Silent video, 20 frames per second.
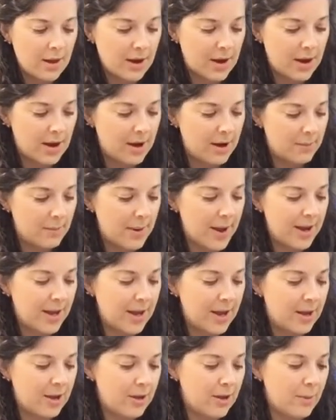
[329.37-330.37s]
I
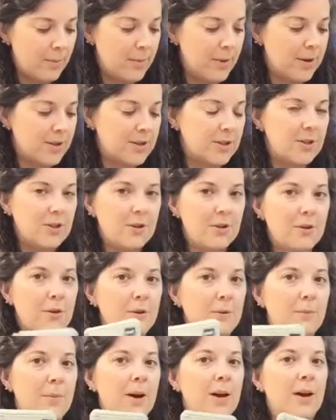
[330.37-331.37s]
can clip it
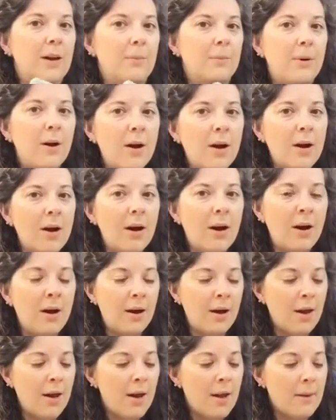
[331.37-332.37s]
to my bra,
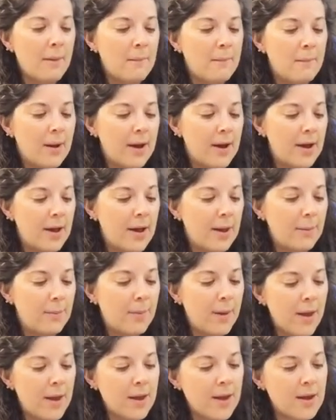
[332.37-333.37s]
my
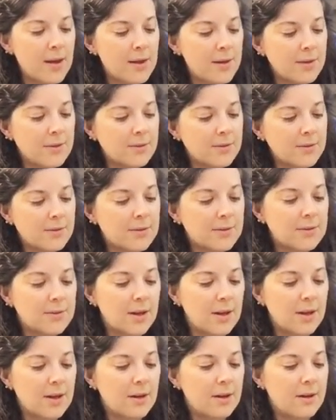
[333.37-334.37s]
pants,
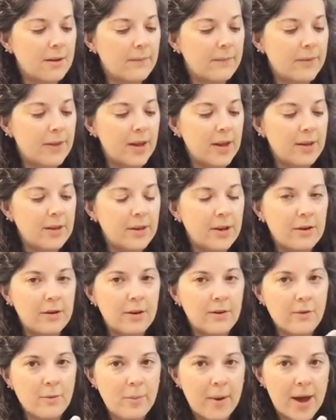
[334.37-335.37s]
the
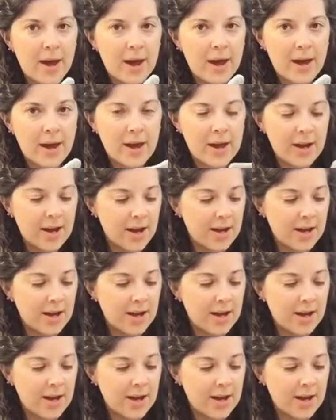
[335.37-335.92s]
interior of a bag.